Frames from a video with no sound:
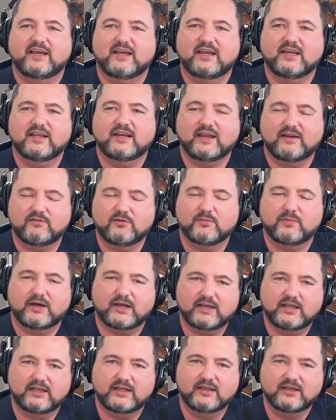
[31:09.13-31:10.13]
And
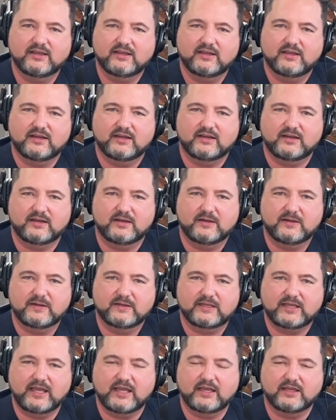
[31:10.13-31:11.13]
everybody
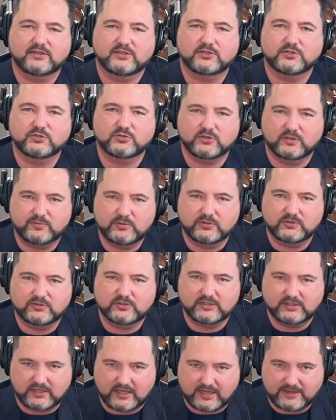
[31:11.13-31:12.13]
can contribute
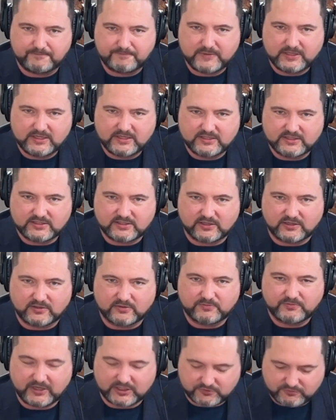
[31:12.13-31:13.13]
to that. So
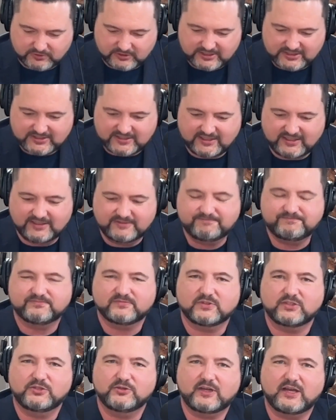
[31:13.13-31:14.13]
thanks for listening.
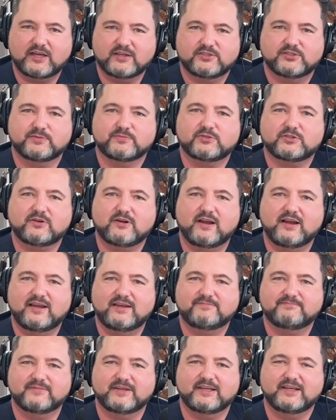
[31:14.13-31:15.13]
You guys subscribe
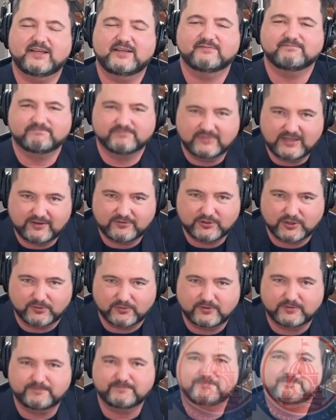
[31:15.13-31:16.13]
and have a good
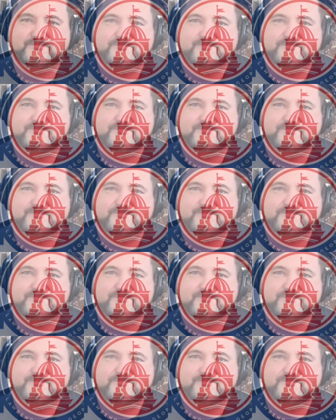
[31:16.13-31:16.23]
one.